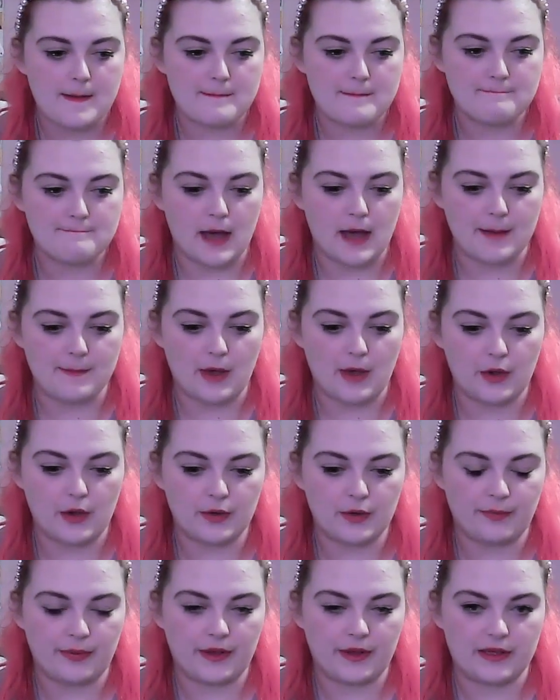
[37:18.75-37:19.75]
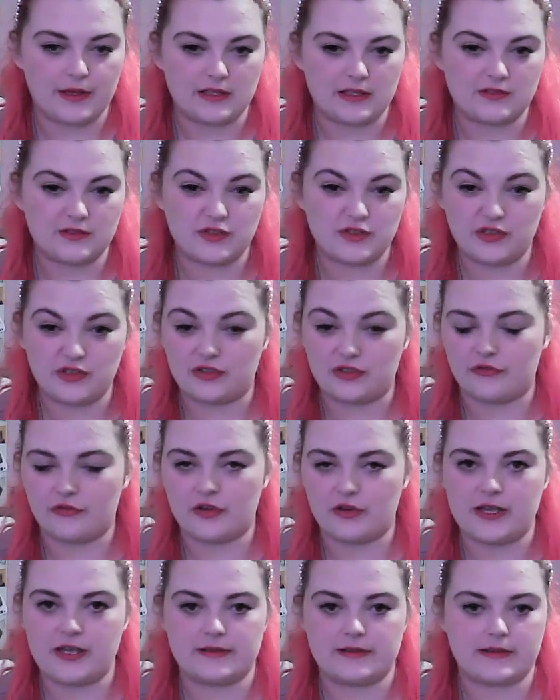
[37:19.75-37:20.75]
But I'm hoping 2 to 3
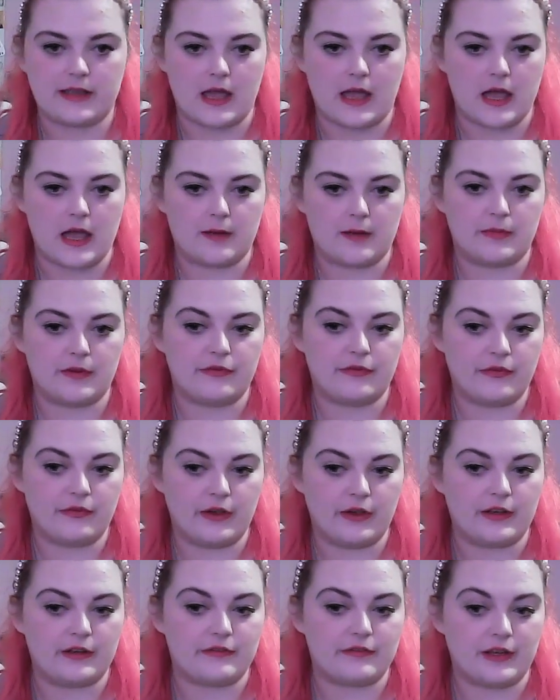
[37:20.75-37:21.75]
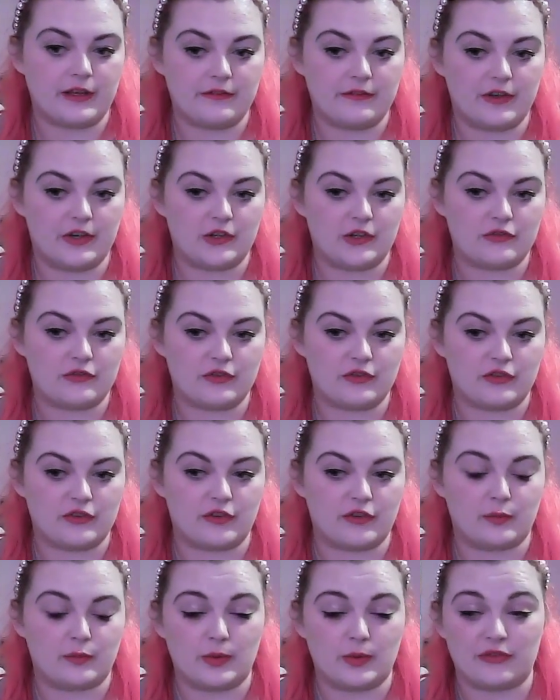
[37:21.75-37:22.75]
years' time, the 30th anniversary stuff
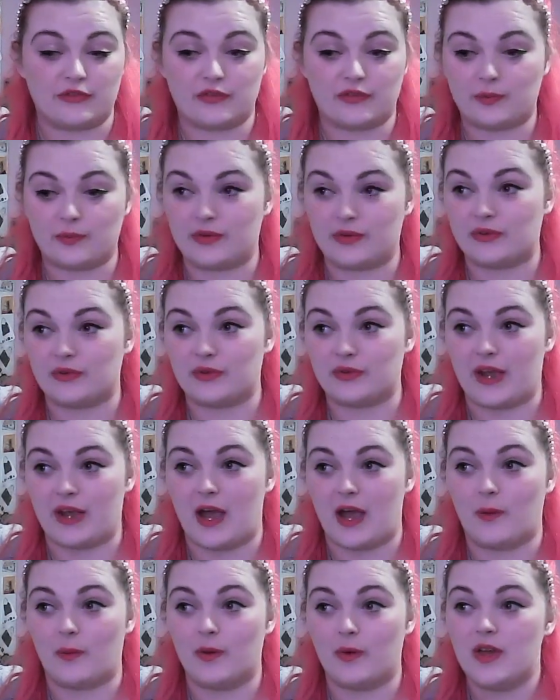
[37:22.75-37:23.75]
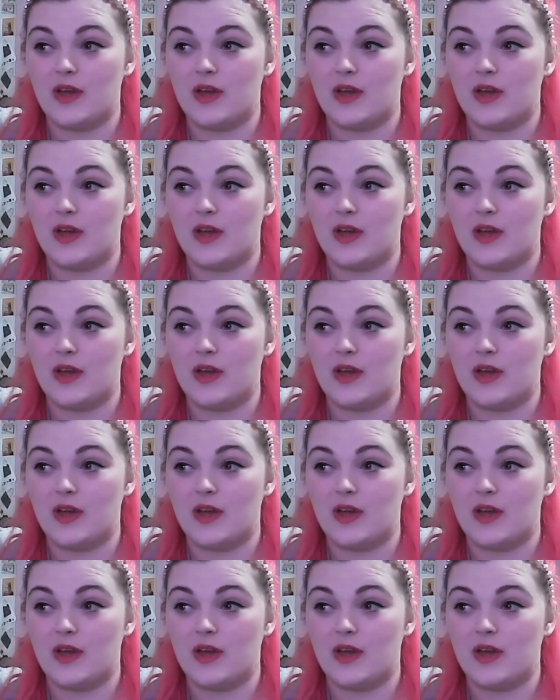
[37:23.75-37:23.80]
would have swizzled out.